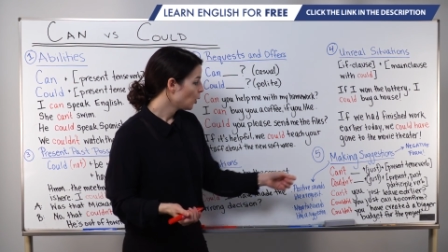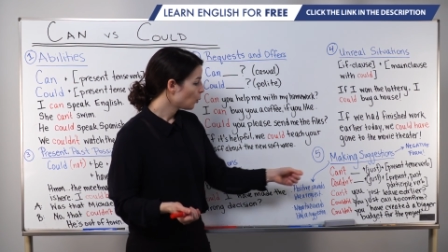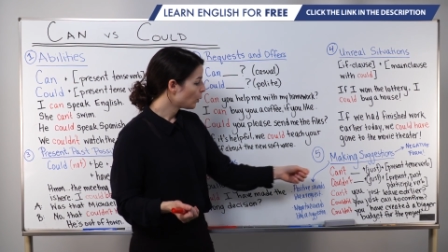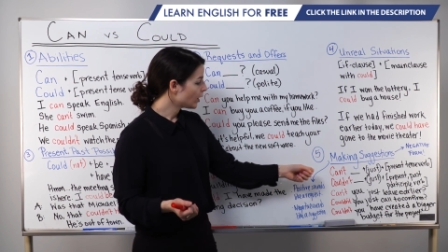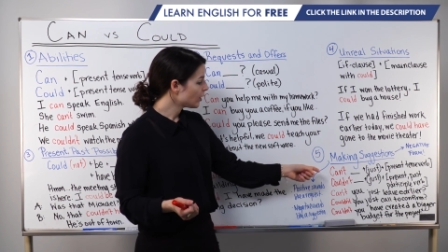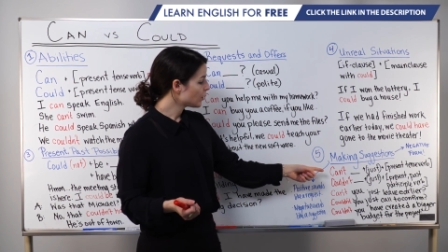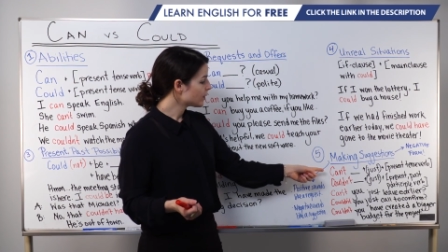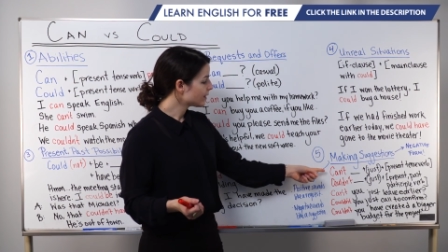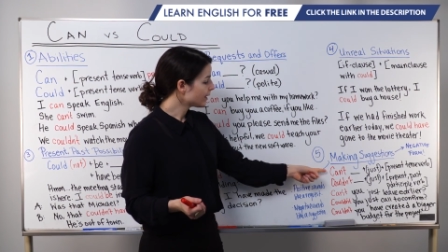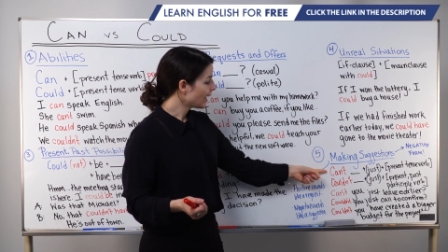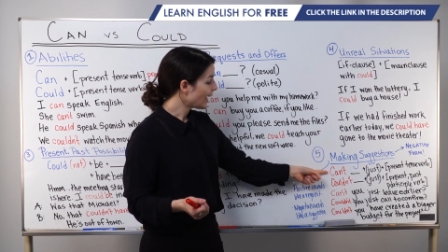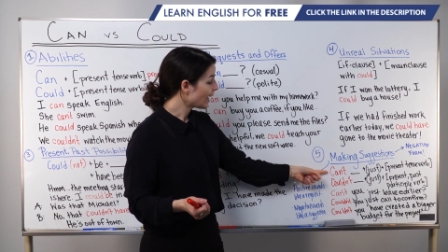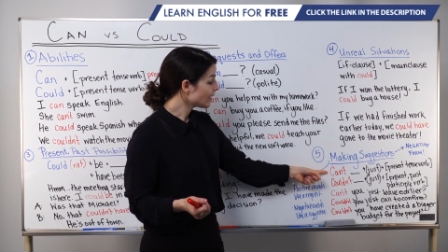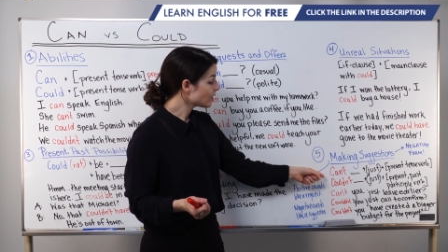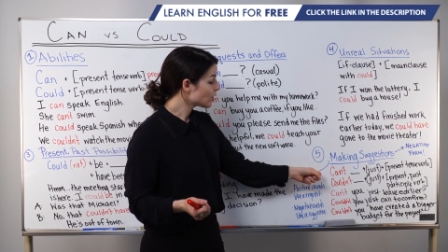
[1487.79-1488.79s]
we use
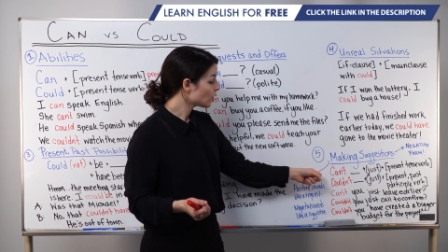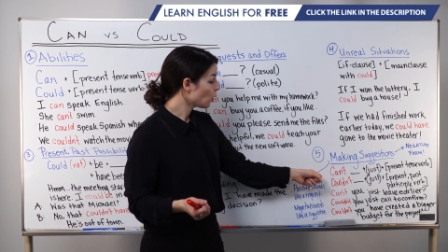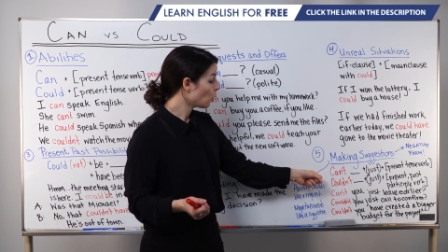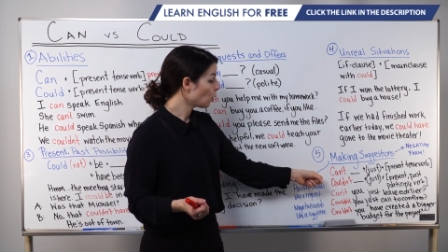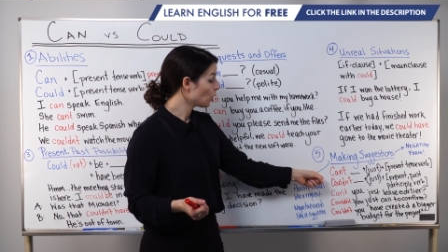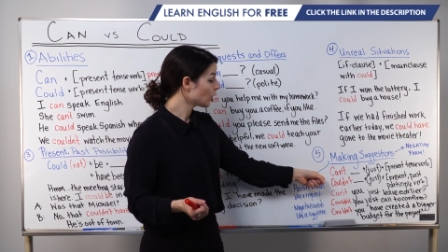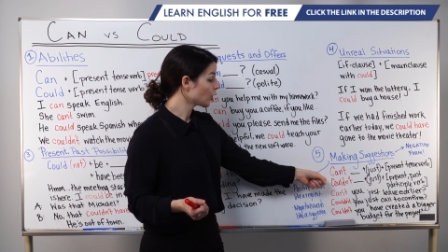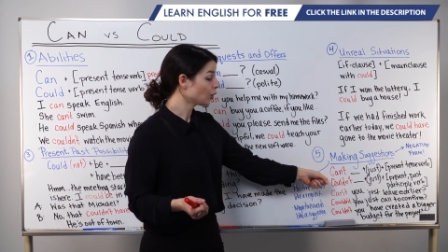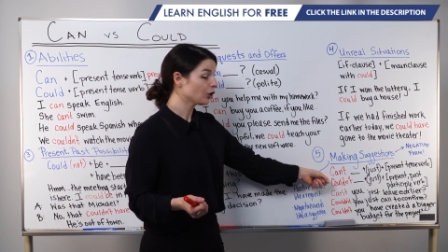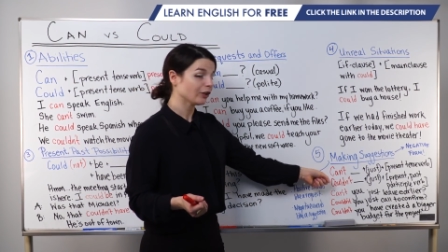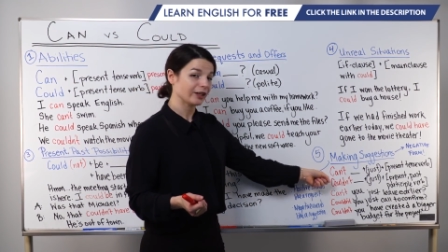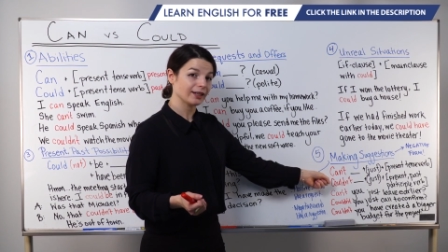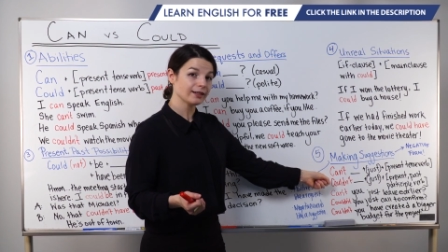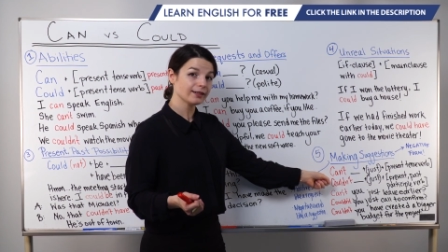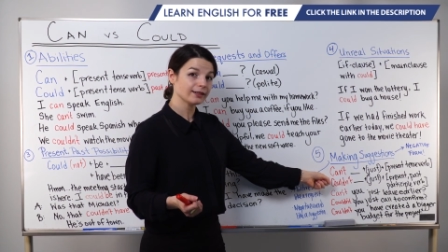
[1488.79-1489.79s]
can't or
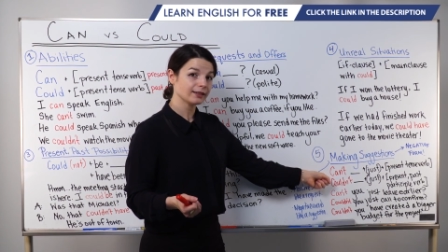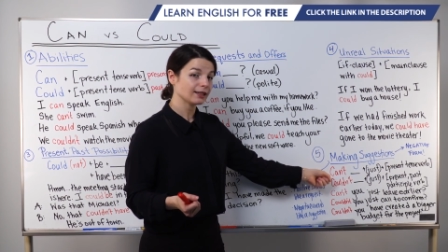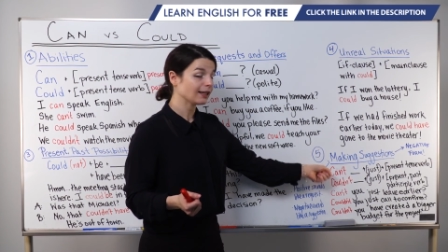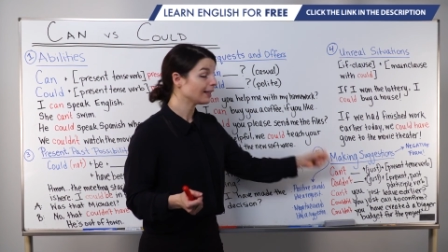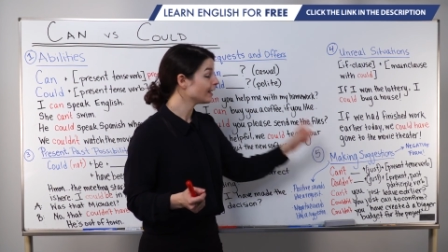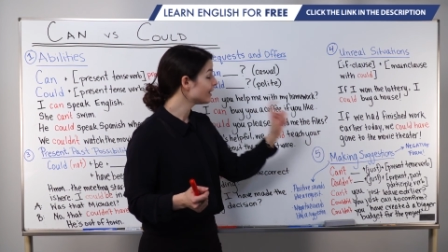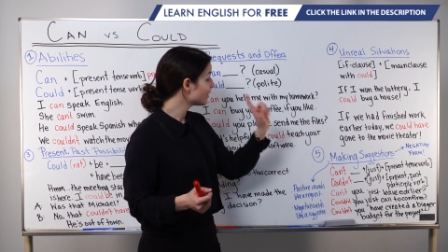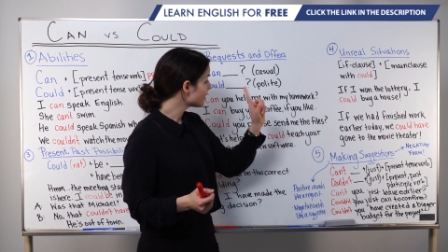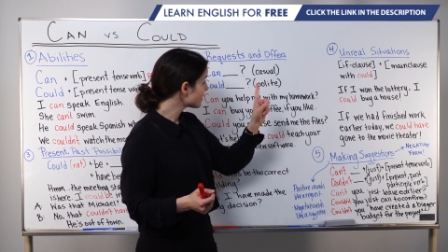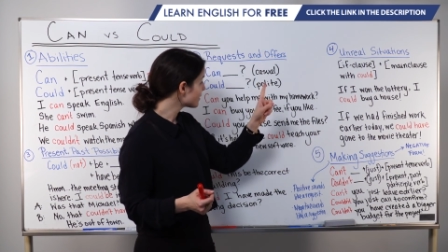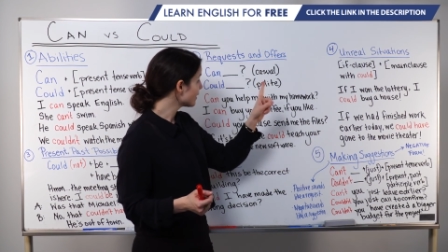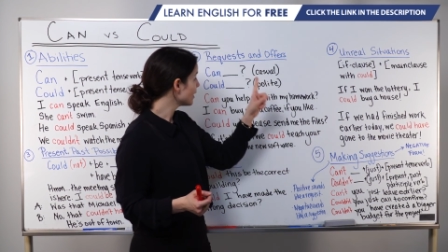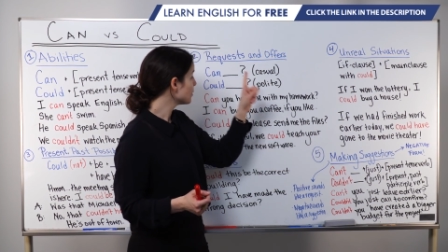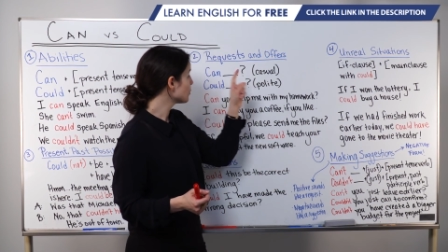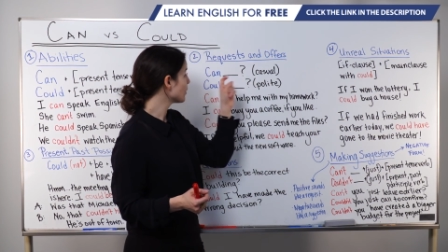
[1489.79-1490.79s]
couldn't in the
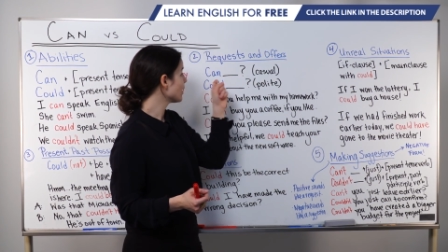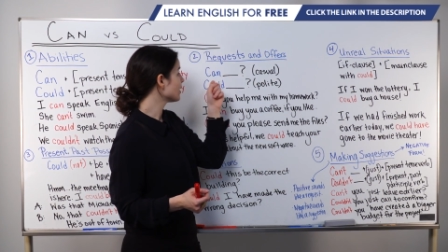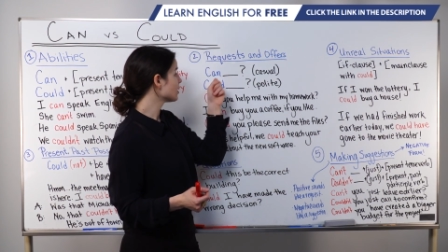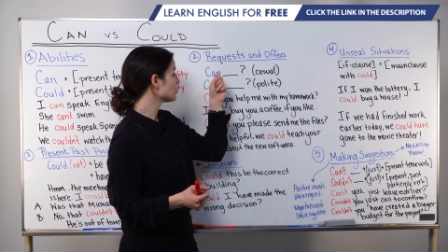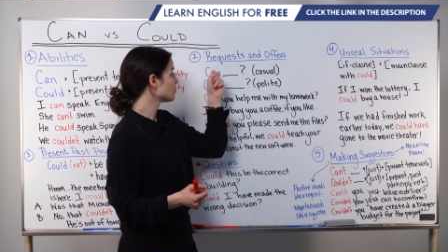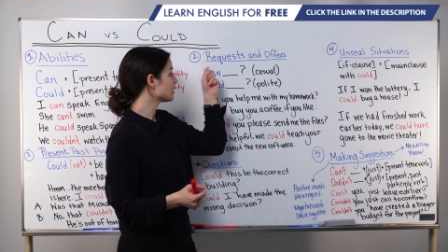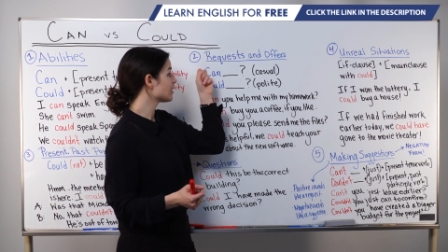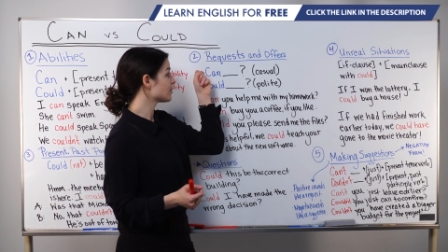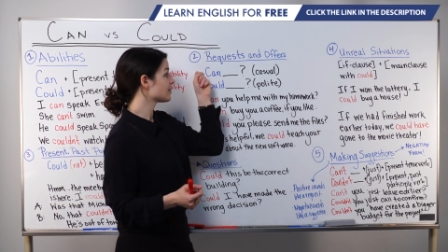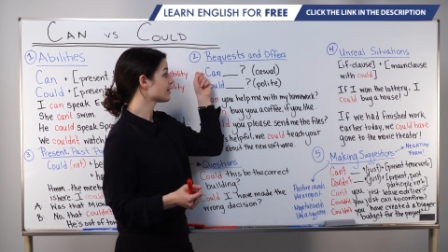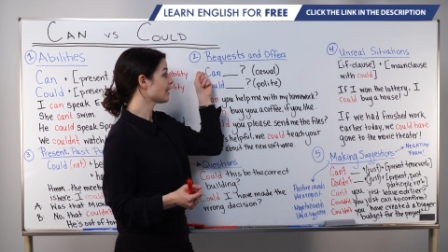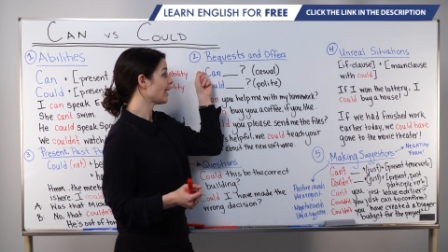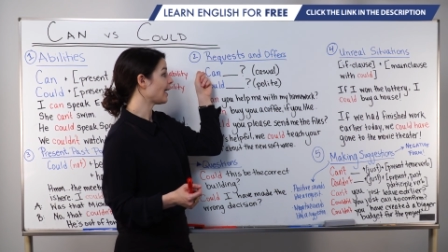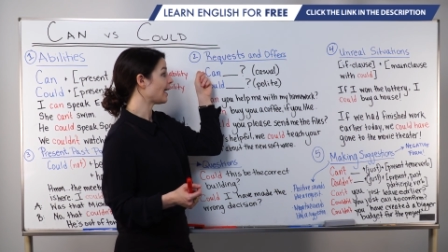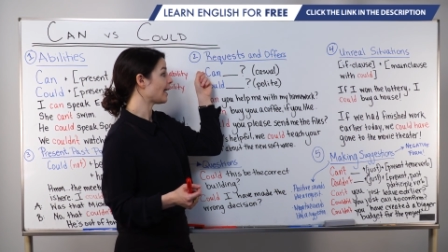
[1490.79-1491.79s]
same way that we use
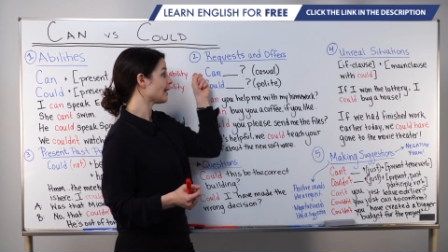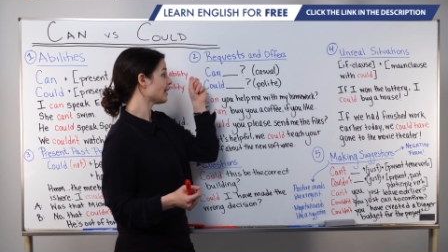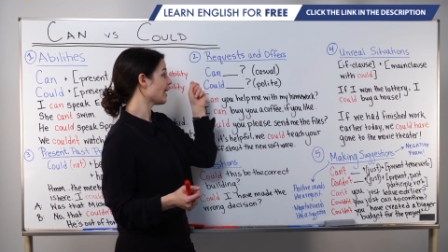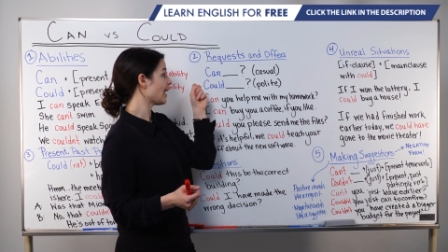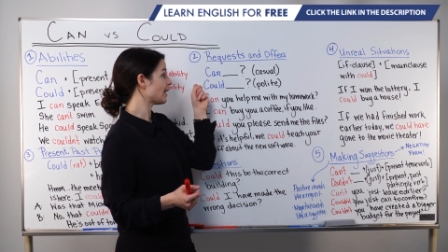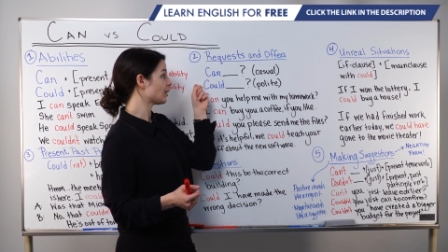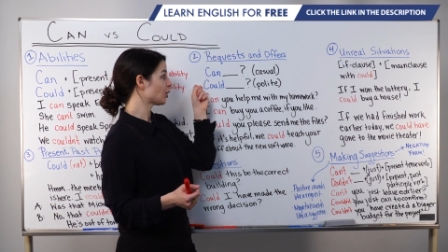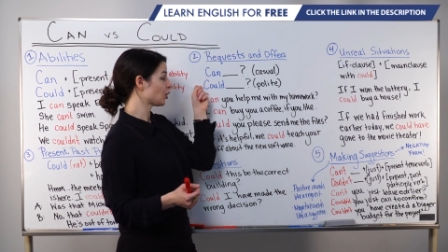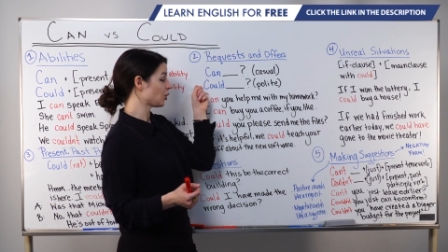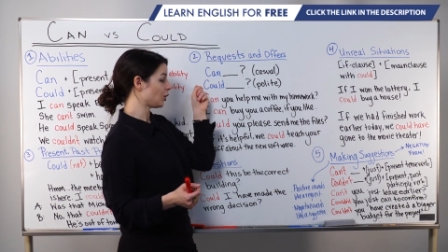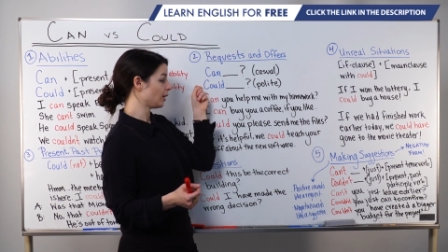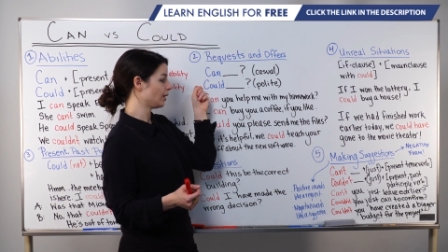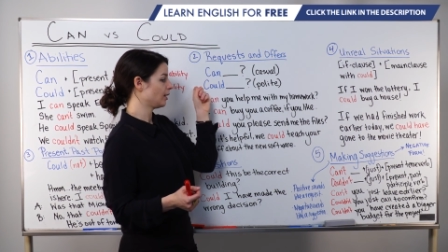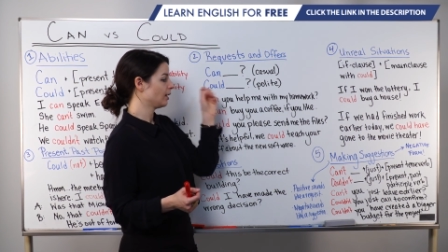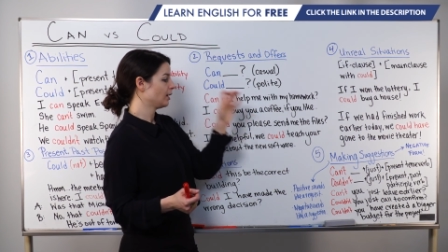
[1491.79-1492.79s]
can and
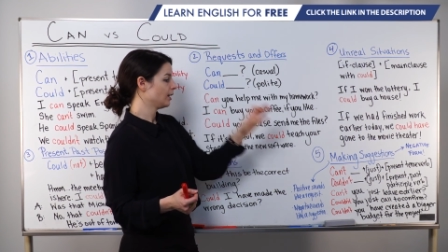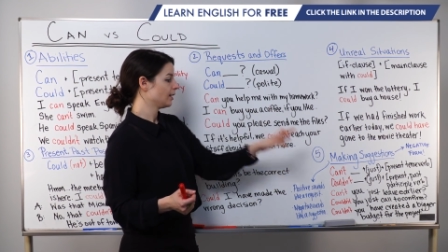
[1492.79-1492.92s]
could